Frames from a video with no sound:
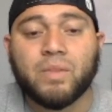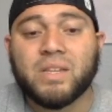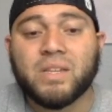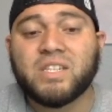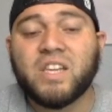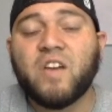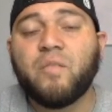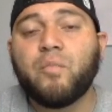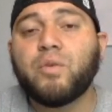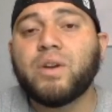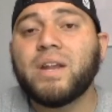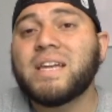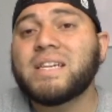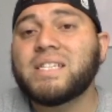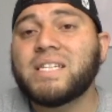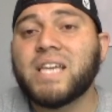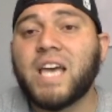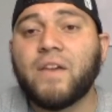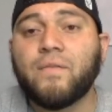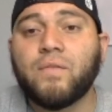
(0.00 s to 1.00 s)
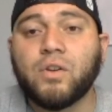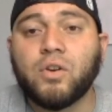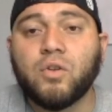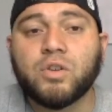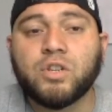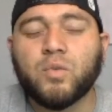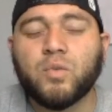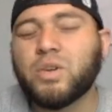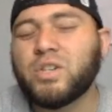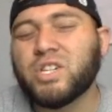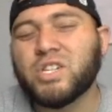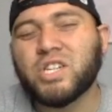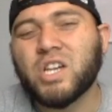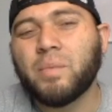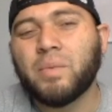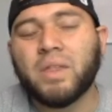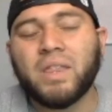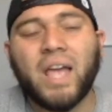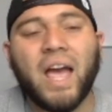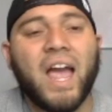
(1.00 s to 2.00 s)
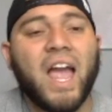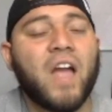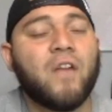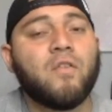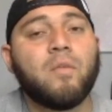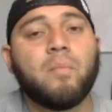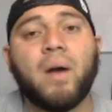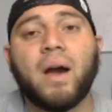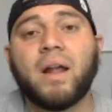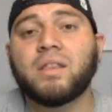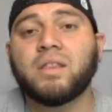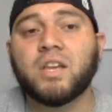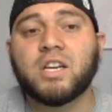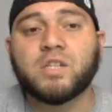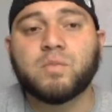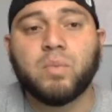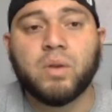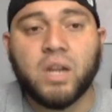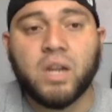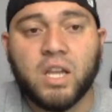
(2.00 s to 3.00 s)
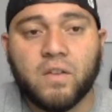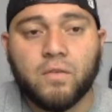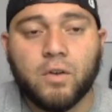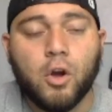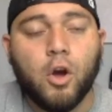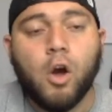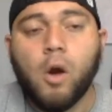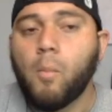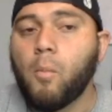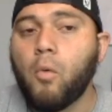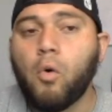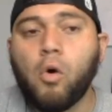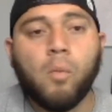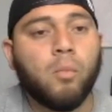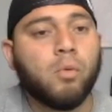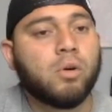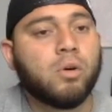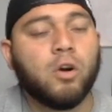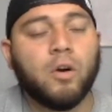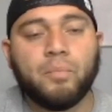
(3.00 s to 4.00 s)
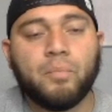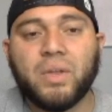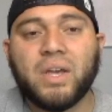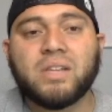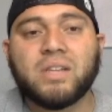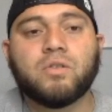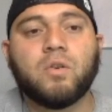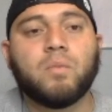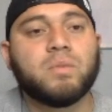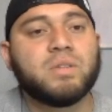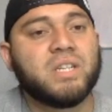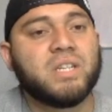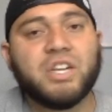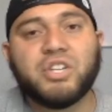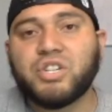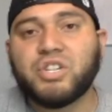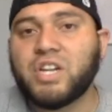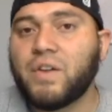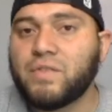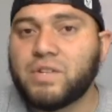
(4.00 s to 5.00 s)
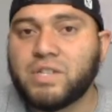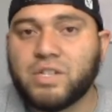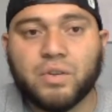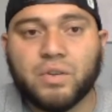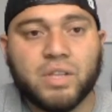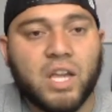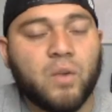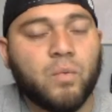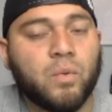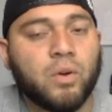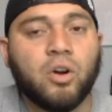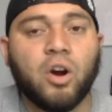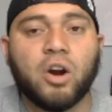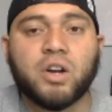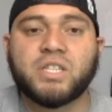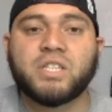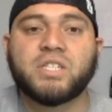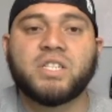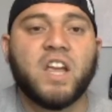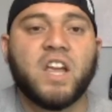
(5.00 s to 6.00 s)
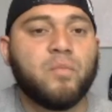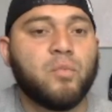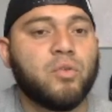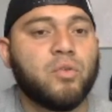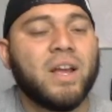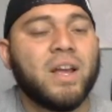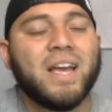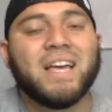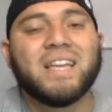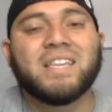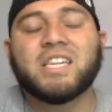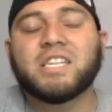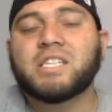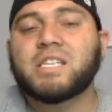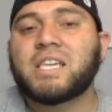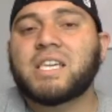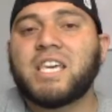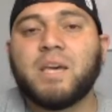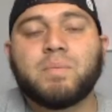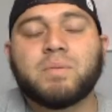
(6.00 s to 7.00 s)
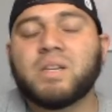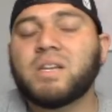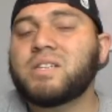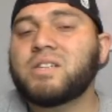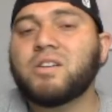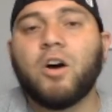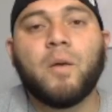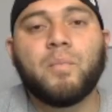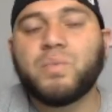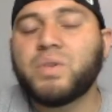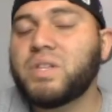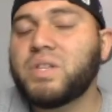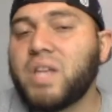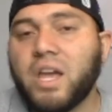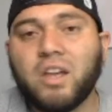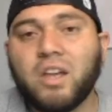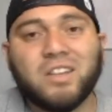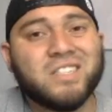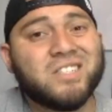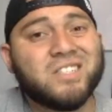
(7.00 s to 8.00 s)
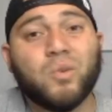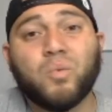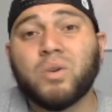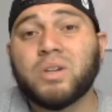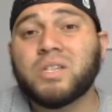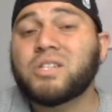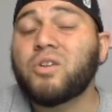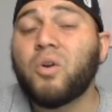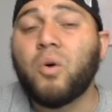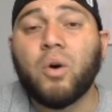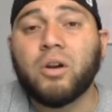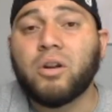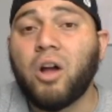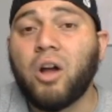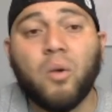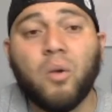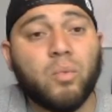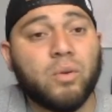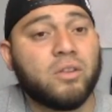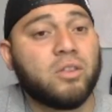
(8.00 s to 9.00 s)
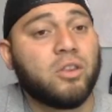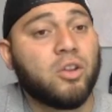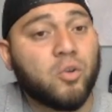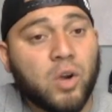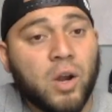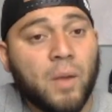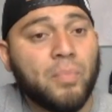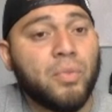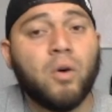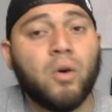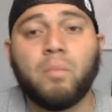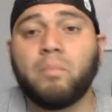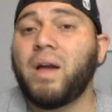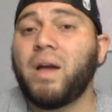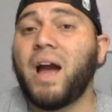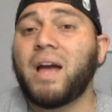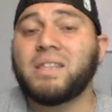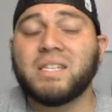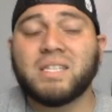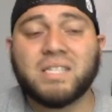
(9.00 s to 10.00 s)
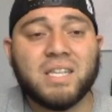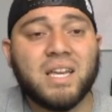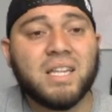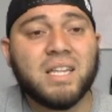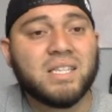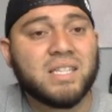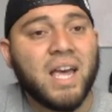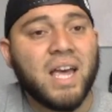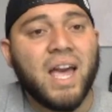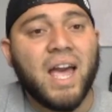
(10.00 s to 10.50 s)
SafeMoon is the evolution, which is something that everybody does believe. More and more updates almost each and every single day regards to SafeMoon just keeps us up to date to what's going on with the crypto behind the scenes.